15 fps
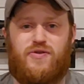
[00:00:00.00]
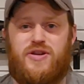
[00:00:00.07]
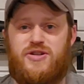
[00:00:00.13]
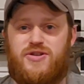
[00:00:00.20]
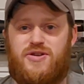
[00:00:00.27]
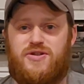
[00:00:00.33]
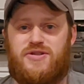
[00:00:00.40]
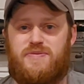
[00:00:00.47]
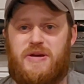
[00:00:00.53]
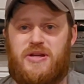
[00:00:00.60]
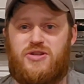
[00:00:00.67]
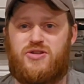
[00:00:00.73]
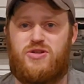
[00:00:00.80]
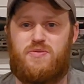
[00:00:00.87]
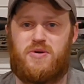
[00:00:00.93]
features and make
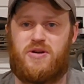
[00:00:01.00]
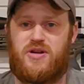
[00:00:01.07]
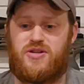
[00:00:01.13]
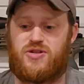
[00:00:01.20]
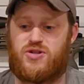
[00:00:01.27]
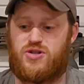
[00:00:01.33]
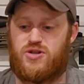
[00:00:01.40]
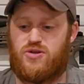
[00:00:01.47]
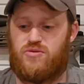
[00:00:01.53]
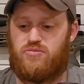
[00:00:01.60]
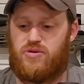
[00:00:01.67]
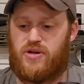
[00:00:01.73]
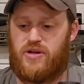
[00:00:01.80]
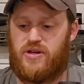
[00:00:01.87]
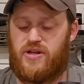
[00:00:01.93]
it super nice to shoot,
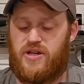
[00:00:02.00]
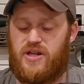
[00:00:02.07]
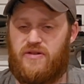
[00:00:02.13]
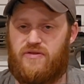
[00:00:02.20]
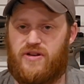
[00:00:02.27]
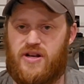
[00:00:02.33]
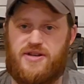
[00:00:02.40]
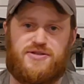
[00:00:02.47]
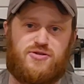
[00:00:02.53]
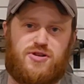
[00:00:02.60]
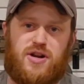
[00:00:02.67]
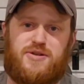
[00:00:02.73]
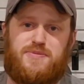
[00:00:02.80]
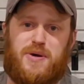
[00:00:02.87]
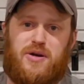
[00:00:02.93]
but if it has a
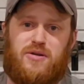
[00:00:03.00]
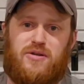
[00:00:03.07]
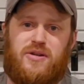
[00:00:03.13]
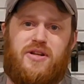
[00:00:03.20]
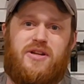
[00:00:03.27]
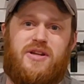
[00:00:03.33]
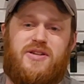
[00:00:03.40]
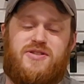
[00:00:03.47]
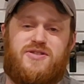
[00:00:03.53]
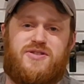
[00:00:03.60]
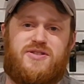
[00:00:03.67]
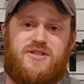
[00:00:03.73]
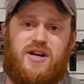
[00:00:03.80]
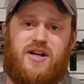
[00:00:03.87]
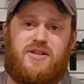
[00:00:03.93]
trash barrel in it, it's
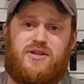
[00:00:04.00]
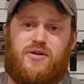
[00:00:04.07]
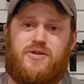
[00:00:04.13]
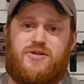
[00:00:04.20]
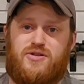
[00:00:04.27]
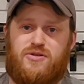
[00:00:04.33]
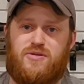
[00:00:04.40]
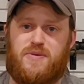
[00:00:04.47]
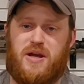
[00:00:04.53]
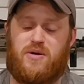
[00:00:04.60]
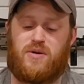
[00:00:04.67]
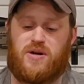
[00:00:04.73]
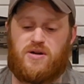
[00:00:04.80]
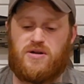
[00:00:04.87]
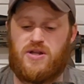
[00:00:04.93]
just not going to group
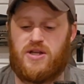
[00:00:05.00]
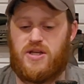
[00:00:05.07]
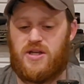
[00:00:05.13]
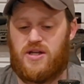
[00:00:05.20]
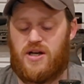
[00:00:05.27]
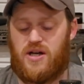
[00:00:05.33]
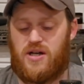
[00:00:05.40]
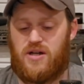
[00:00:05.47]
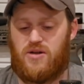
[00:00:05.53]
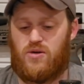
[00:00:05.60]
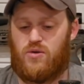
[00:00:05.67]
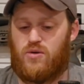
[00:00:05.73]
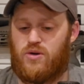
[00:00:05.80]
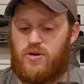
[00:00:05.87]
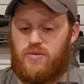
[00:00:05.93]
that well.
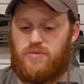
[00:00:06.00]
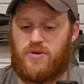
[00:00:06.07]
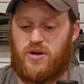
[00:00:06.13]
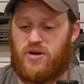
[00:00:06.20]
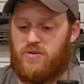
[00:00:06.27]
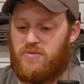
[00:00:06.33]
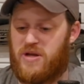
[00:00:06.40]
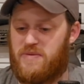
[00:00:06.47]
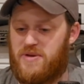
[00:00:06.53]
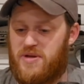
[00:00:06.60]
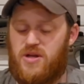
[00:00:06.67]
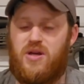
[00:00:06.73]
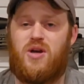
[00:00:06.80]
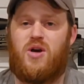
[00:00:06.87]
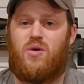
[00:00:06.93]
Or, you know,
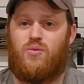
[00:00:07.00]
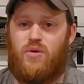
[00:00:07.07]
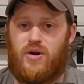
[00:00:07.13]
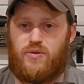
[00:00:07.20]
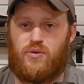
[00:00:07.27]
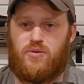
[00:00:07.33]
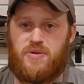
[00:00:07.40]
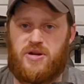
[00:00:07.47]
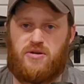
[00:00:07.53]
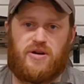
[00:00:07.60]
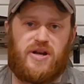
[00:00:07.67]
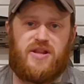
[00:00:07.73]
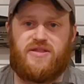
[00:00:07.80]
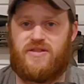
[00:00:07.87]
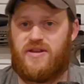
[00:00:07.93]
maybe one will be
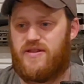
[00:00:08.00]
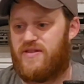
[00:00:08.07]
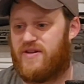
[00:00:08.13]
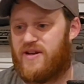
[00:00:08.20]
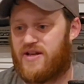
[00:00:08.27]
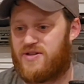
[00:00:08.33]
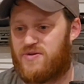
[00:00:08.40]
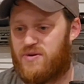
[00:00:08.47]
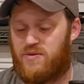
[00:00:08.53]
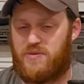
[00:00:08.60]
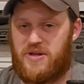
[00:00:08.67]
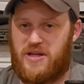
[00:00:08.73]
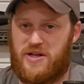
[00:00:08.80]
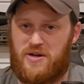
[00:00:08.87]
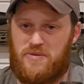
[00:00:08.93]
great, then the next one will
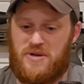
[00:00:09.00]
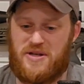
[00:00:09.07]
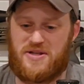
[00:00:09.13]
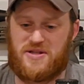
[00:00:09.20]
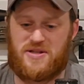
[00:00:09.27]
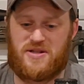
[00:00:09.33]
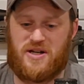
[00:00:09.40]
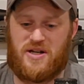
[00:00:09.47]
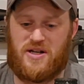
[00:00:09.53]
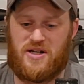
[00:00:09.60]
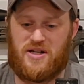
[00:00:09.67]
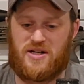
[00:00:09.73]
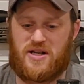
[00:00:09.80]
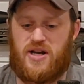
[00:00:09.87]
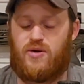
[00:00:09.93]
be hit or miss.
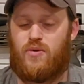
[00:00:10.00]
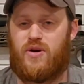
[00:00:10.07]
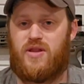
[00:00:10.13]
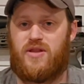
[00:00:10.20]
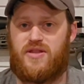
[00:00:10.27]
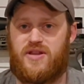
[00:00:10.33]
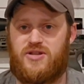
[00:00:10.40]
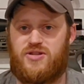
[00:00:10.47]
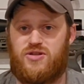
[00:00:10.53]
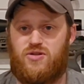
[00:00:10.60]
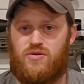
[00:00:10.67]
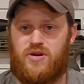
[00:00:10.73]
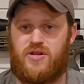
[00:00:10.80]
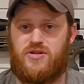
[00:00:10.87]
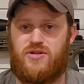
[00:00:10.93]
Kind of one of the things that you
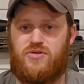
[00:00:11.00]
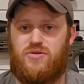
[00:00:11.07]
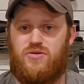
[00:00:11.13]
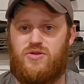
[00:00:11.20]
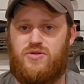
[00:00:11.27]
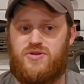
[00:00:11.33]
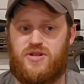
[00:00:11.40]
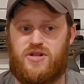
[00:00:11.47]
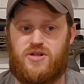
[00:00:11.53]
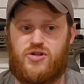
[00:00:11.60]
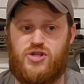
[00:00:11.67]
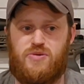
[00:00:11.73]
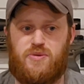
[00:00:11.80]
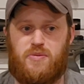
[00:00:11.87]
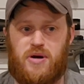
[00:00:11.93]
run into using
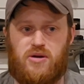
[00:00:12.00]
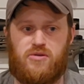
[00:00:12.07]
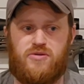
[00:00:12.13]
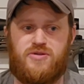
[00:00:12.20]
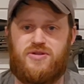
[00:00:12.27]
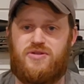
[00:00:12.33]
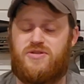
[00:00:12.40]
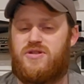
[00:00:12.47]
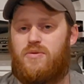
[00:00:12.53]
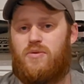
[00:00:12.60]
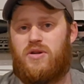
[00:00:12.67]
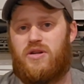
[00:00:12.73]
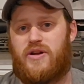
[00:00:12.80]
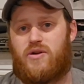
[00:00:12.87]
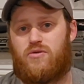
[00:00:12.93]
cheaper barrels,
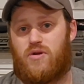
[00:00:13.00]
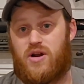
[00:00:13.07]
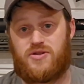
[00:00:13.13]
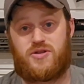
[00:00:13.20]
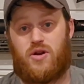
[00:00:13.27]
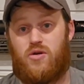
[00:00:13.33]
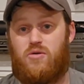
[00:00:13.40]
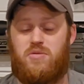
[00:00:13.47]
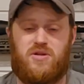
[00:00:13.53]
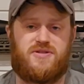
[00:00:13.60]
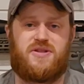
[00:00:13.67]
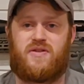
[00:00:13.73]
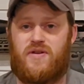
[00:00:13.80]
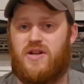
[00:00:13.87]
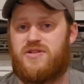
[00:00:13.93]
somewhat like Roscoe,
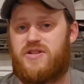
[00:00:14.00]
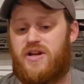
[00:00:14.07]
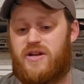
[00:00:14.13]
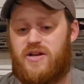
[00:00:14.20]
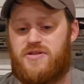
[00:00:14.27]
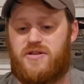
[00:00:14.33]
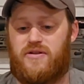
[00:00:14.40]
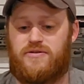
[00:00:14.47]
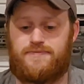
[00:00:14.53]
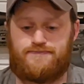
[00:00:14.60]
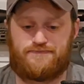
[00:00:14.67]
Ballistic Advantage, that kind of stuff.